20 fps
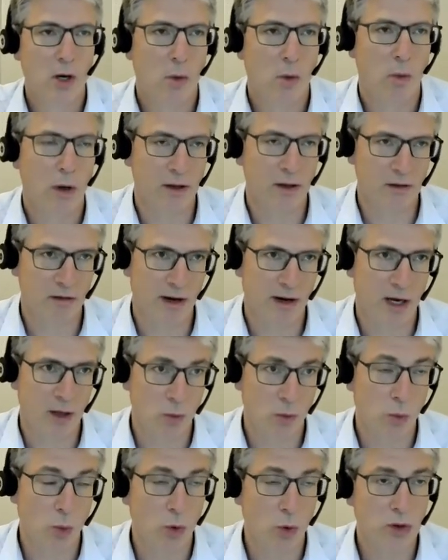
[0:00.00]
One is
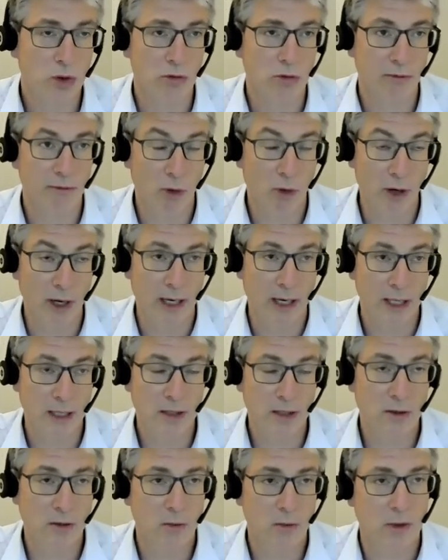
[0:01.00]
around water avoided,